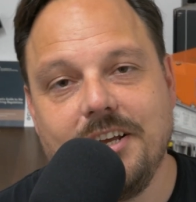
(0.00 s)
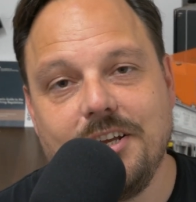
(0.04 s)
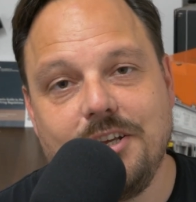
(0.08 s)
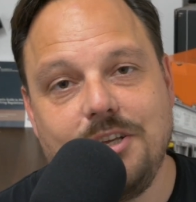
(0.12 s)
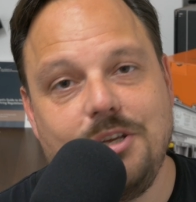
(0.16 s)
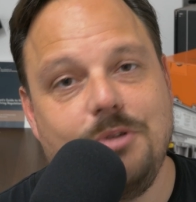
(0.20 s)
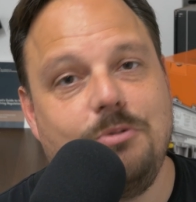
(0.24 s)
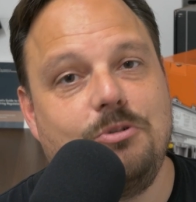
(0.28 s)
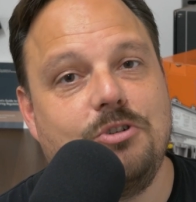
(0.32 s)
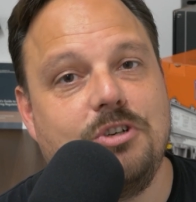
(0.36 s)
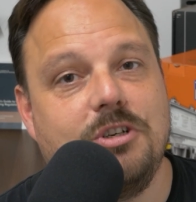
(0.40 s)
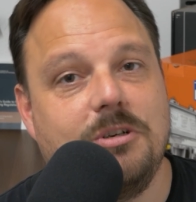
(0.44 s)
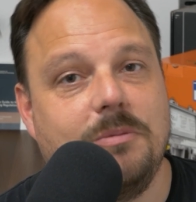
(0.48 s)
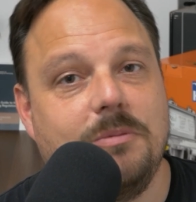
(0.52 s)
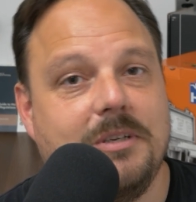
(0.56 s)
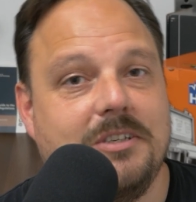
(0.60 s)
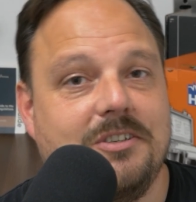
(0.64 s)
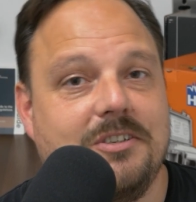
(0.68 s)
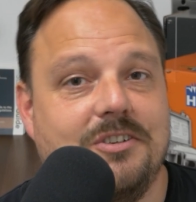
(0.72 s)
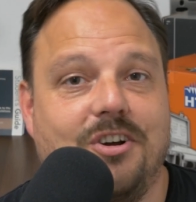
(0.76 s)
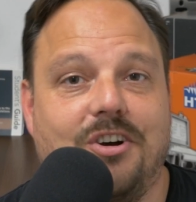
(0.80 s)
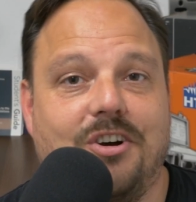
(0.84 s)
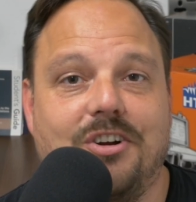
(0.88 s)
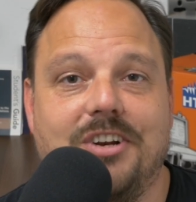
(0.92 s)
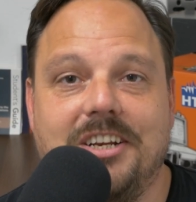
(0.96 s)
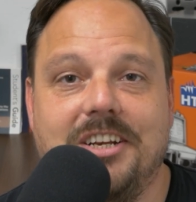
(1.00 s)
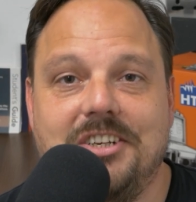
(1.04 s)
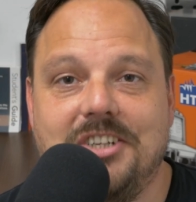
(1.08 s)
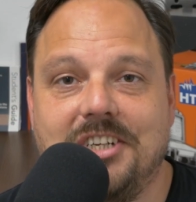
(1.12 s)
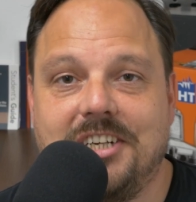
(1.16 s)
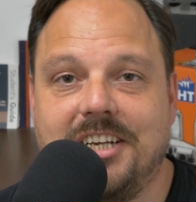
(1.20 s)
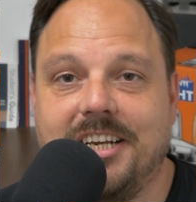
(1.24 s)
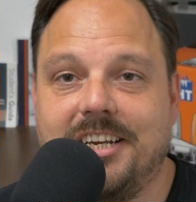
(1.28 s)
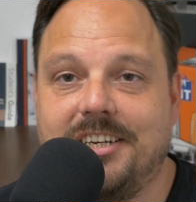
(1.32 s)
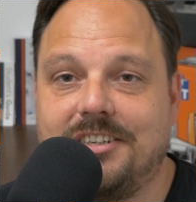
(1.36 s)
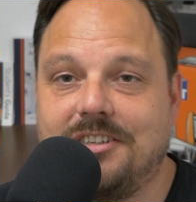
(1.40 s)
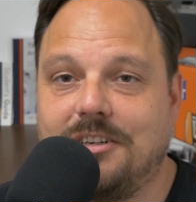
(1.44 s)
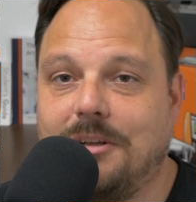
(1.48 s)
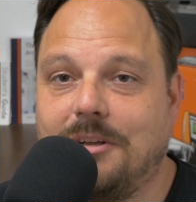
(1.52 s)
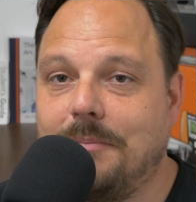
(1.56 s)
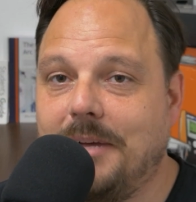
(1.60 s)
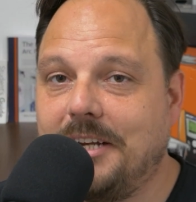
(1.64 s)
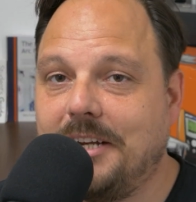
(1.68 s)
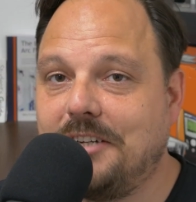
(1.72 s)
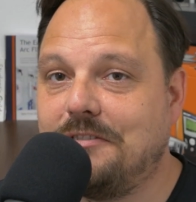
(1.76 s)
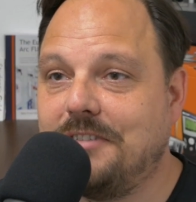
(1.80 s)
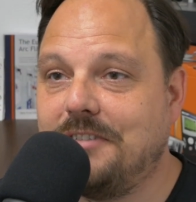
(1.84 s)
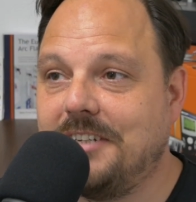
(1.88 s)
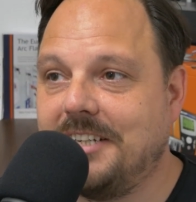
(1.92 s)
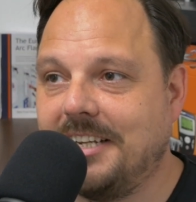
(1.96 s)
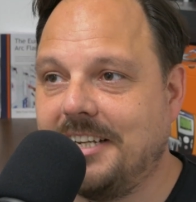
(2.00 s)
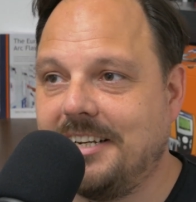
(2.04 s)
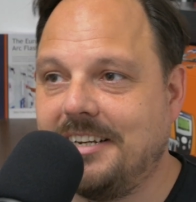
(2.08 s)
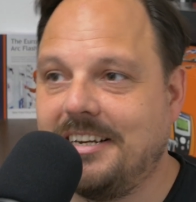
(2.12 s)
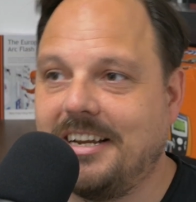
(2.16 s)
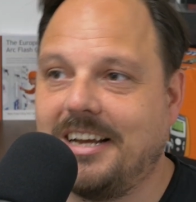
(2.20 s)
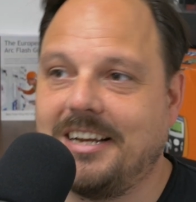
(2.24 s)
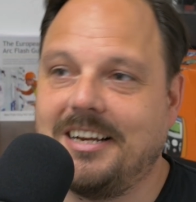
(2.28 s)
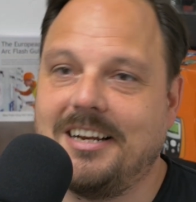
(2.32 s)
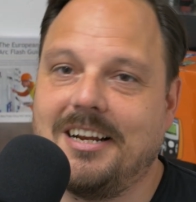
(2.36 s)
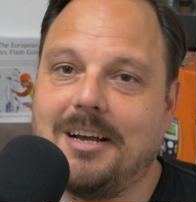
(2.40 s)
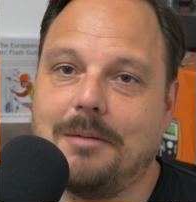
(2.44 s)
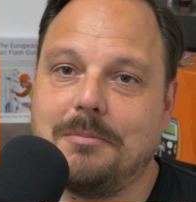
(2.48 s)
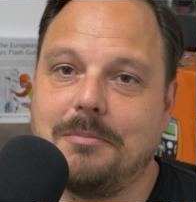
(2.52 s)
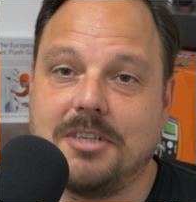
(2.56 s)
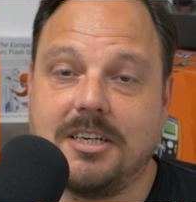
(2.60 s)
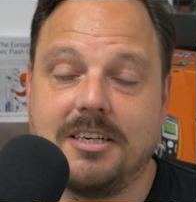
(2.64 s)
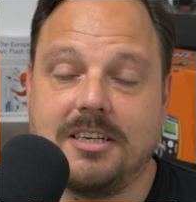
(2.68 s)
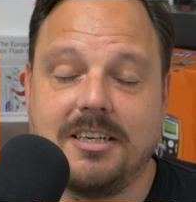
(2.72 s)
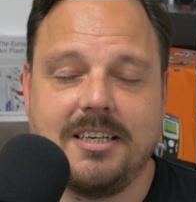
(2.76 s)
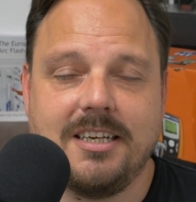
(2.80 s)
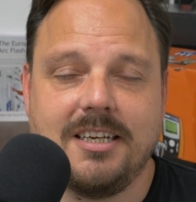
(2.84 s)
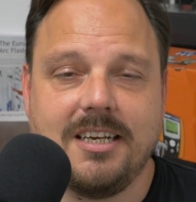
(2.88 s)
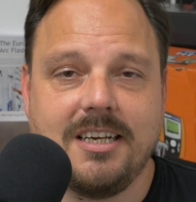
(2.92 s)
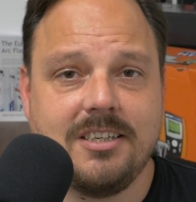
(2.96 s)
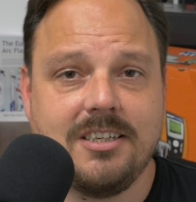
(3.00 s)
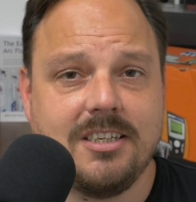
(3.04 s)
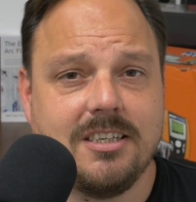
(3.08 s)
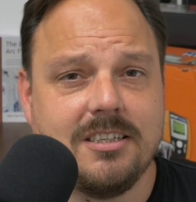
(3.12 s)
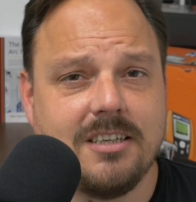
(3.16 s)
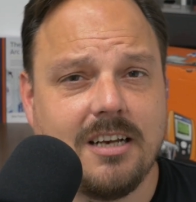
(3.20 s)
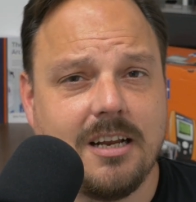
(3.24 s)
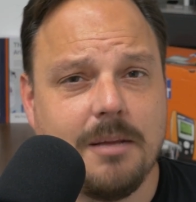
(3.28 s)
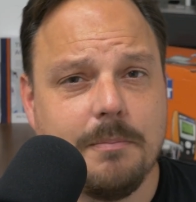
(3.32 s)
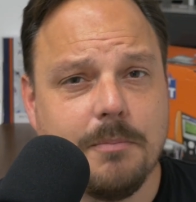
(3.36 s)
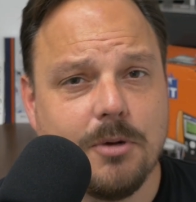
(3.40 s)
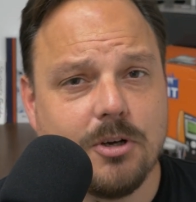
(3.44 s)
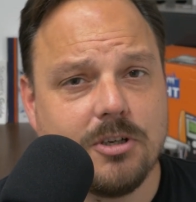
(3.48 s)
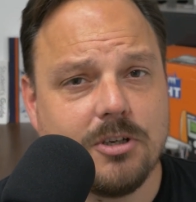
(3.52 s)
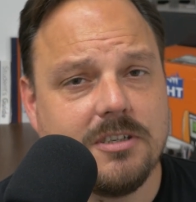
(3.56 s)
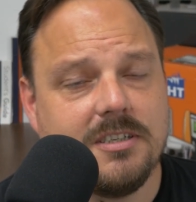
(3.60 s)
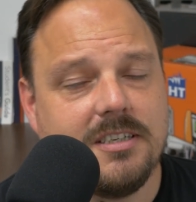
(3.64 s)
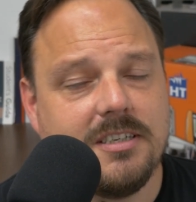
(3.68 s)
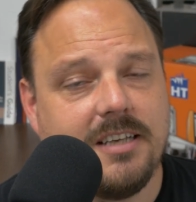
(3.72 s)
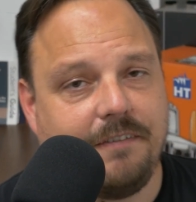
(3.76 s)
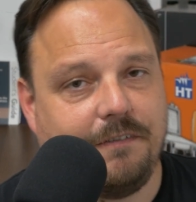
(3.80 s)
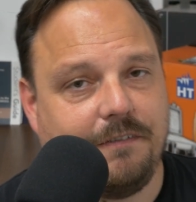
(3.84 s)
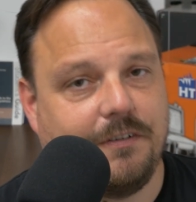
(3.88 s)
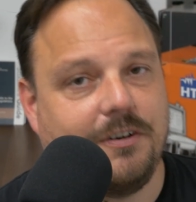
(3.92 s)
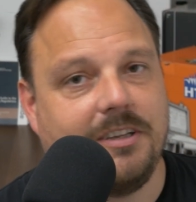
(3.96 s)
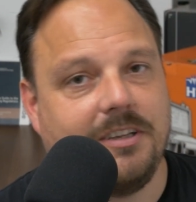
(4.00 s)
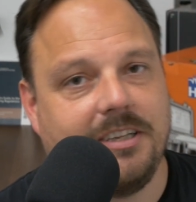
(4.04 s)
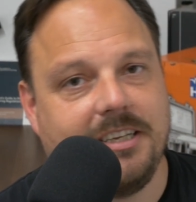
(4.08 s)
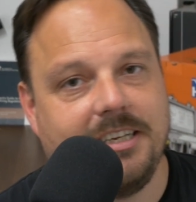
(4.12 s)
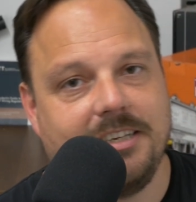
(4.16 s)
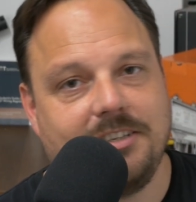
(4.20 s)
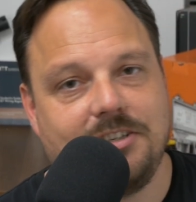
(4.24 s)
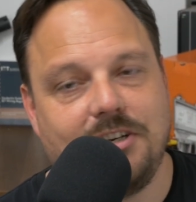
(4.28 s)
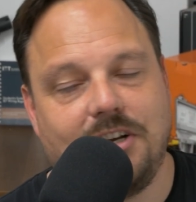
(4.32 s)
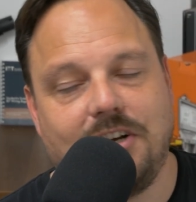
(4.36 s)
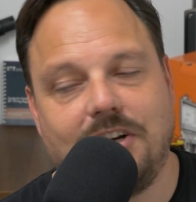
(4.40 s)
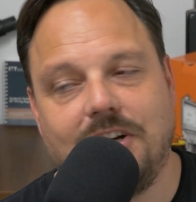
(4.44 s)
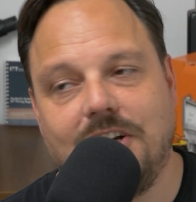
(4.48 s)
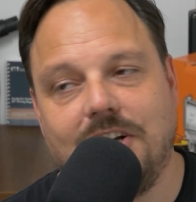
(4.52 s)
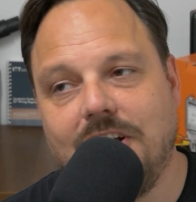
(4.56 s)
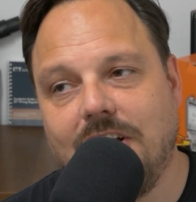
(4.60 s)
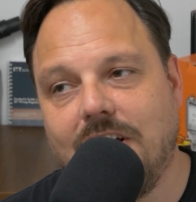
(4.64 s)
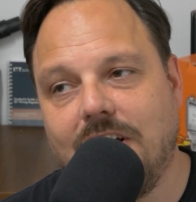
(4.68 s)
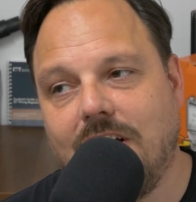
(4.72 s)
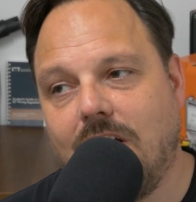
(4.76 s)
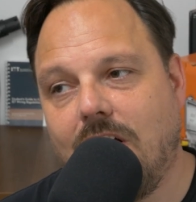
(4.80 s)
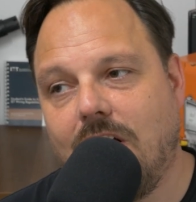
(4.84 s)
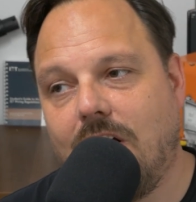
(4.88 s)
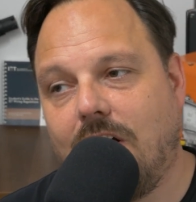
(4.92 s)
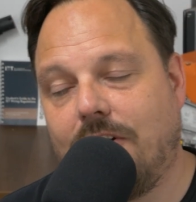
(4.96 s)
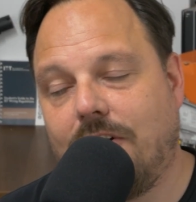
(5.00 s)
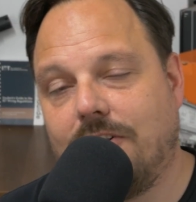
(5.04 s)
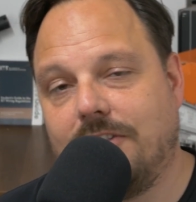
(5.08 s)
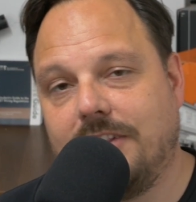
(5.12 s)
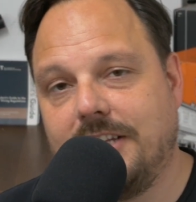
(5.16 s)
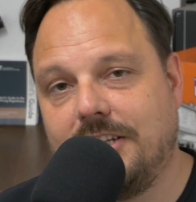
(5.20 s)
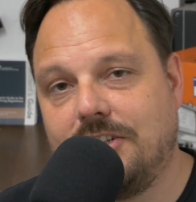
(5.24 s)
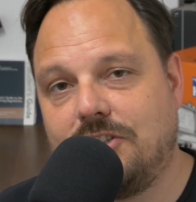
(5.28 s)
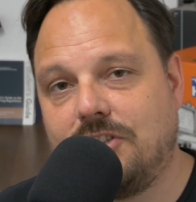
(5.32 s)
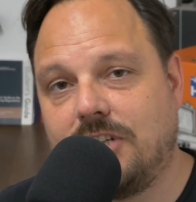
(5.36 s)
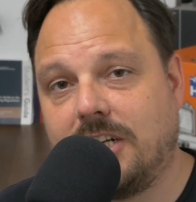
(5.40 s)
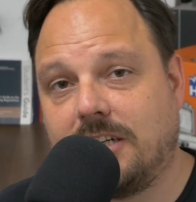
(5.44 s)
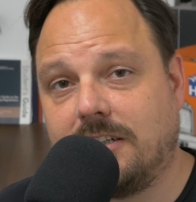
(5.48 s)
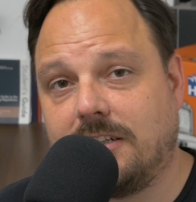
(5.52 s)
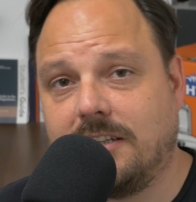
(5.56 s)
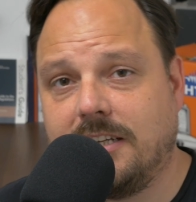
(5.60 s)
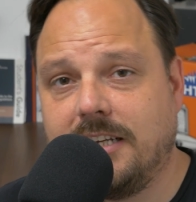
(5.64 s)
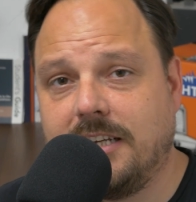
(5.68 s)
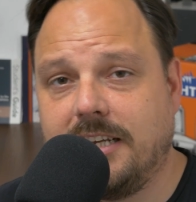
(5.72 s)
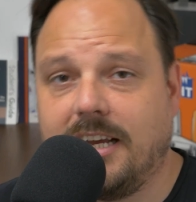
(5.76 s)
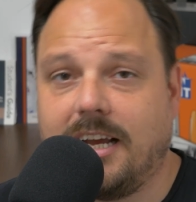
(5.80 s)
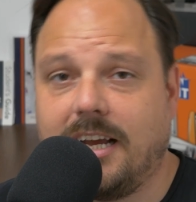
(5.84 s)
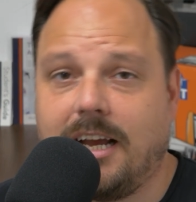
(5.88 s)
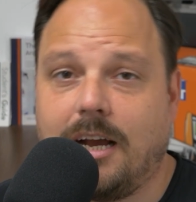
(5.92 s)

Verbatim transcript: YouTube is not an educational metric in ninety-nine percent of cases, and it most definitely is not on this channel here.